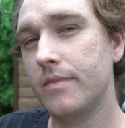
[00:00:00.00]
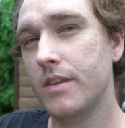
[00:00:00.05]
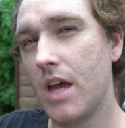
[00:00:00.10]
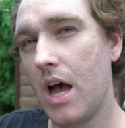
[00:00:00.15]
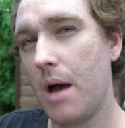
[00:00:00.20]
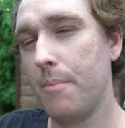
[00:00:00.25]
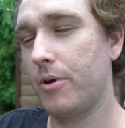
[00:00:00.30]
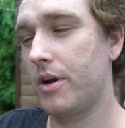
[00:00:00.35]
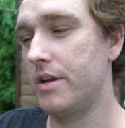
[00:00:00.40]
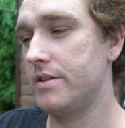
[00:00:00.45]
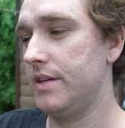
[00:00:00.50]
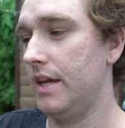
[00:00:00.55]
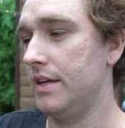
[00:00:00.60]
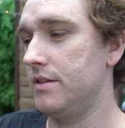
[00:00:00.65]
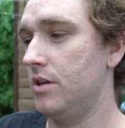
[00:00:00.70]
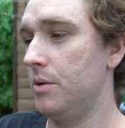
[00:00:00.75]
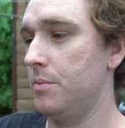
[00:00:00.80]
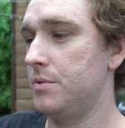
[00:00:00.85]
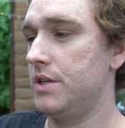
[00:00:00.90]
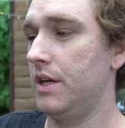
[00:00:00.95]
I'm gonna say
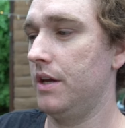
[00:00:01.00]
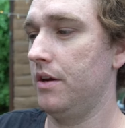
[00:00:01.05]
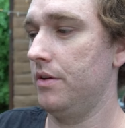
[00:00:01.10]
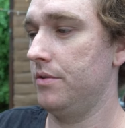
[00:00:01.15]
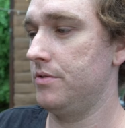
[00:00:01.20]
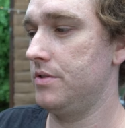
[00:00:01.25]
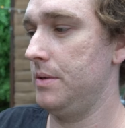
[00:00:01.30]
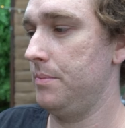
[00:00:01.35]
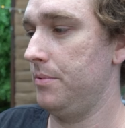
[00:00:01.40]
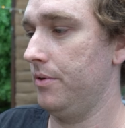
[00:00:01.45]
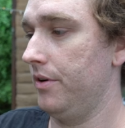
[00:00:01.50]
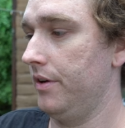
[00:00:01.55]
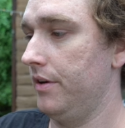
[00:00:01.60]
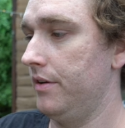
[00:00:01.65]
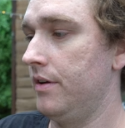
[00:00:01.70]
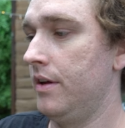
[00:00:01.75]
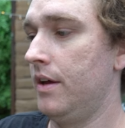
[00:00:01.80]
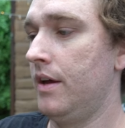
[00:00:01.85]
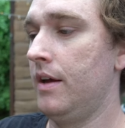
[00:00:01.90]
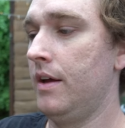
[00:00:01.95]
super cheap, cheap auto.
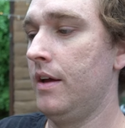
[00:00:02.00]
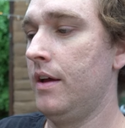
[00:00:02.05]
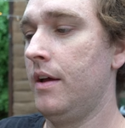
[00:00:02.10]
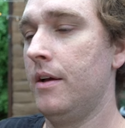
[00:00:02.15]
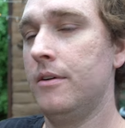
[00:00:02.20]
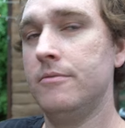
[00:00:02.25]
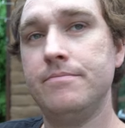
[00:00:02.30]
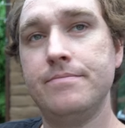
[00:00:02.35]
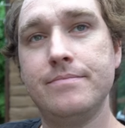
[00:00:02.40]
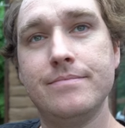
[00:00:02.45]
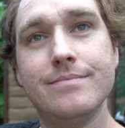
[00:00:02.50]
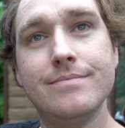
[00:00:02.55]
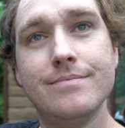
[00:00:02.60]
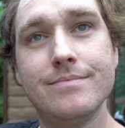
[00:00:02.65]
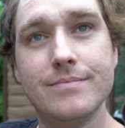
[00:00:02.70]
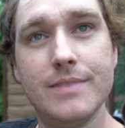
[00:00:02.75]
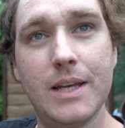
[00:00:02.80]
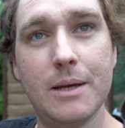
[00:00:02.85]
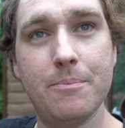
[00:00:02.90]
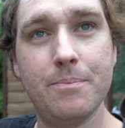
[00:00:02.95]

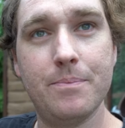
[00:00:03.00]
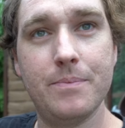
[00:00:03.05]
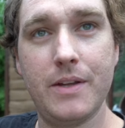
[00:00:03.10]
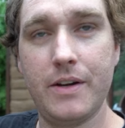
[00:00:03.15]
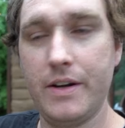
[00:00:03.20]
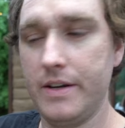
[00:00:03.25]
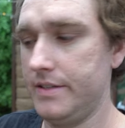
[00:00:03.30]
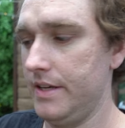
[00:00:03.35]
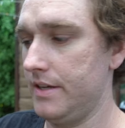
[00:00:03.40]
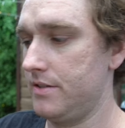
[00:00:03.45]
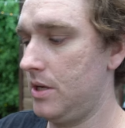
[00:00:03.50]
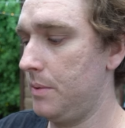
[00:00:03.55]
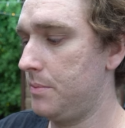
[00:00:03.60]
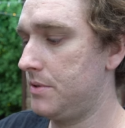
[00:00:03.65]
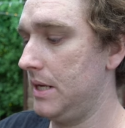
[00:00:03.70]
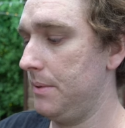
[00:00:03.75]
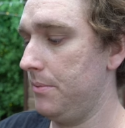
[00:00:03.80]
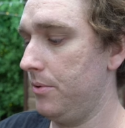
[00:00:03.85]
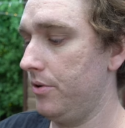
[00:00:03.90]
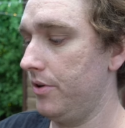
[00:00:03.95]
Yep, there it is, a super
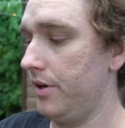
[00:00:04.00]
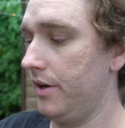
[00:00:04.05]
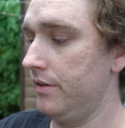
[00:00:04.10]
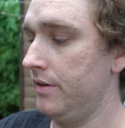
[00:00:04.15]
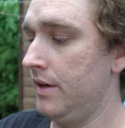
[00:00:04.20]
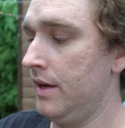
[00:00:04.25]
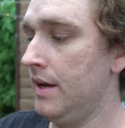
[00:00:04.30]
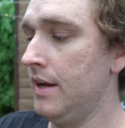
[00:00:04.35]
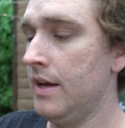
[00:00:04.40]
cheap auto.